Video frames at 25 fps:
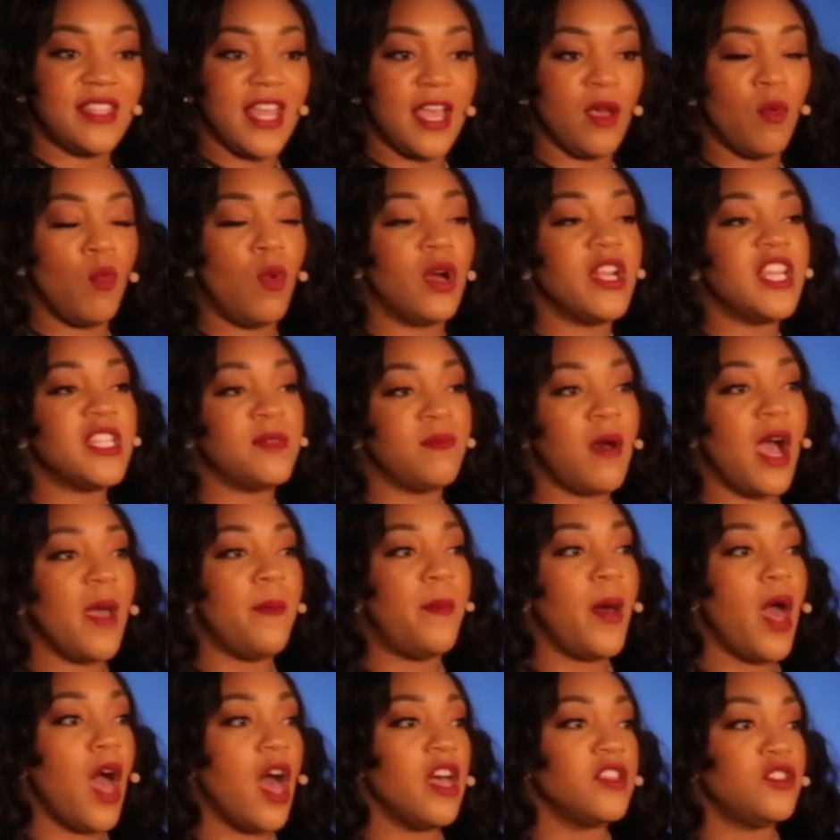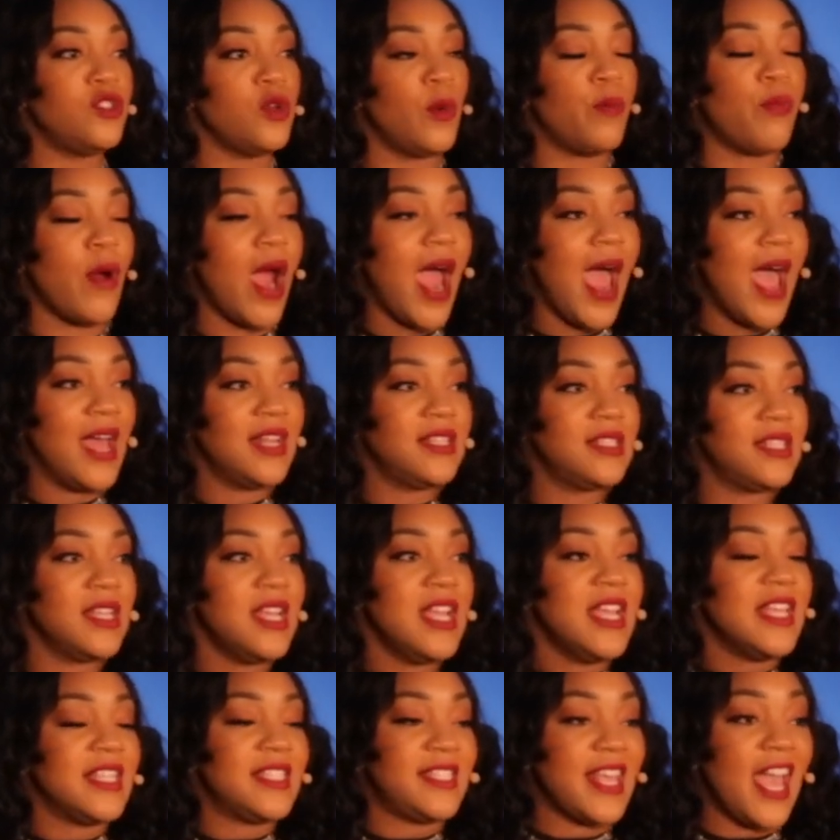to think, what is my personal brand
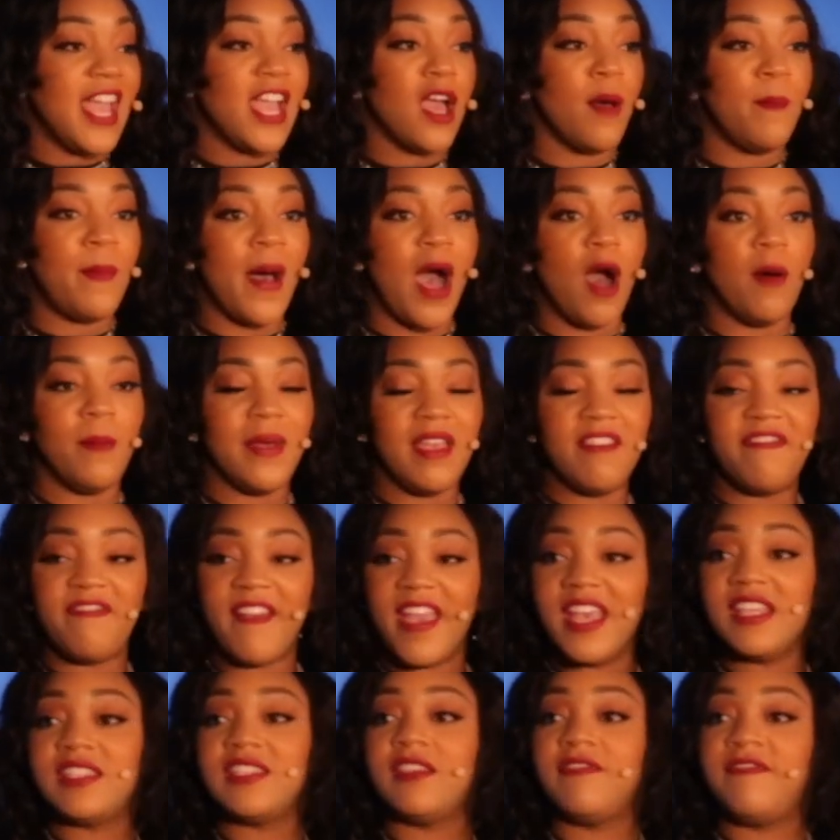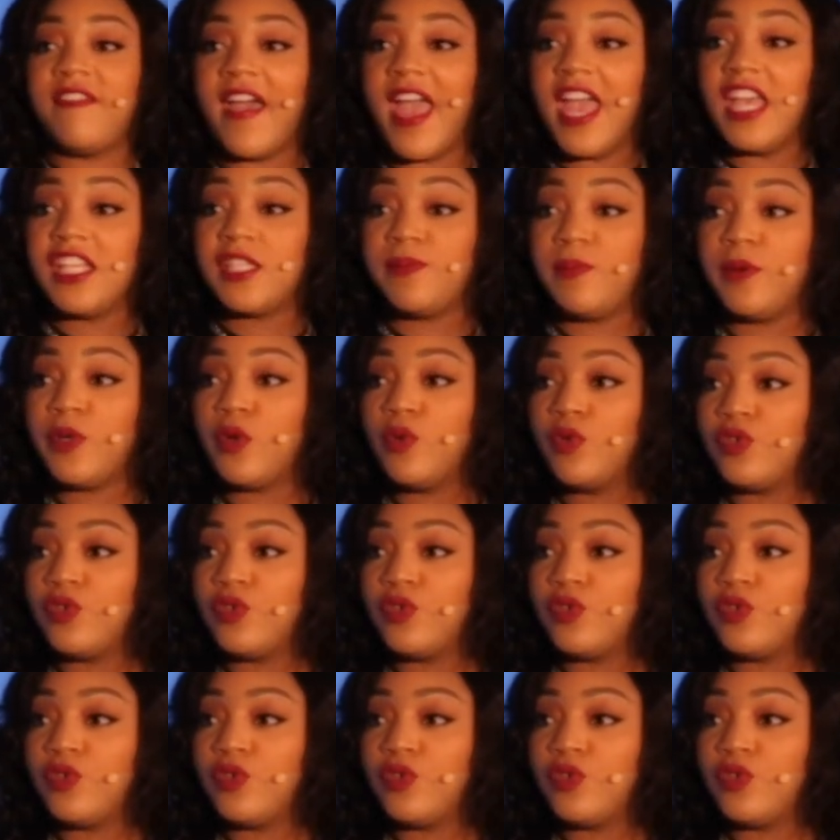saying about me face to face, but